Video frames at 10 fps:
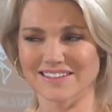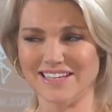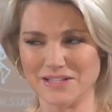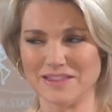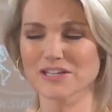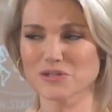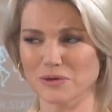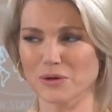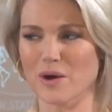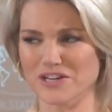That's a
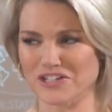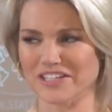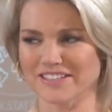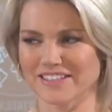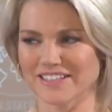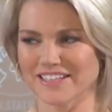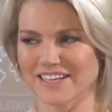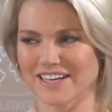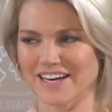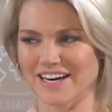real question.
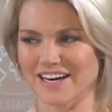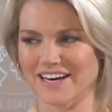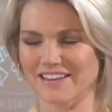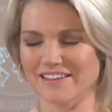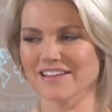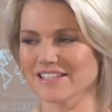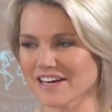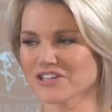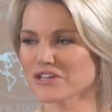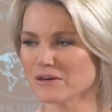I think that's
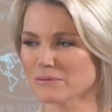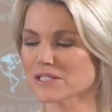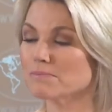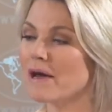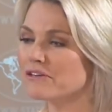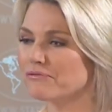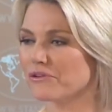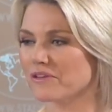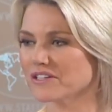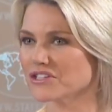actually a respectful
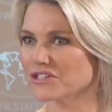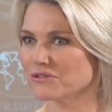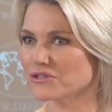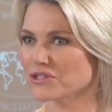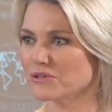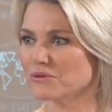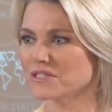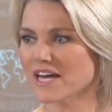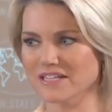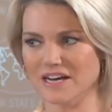thing to do, to
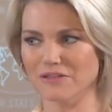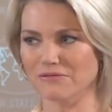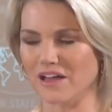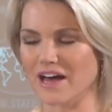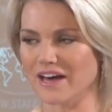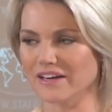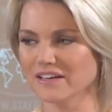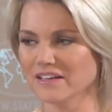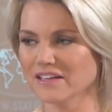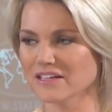take down the flag,
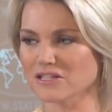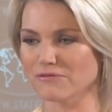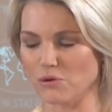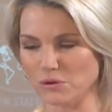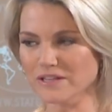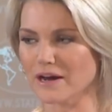to fold it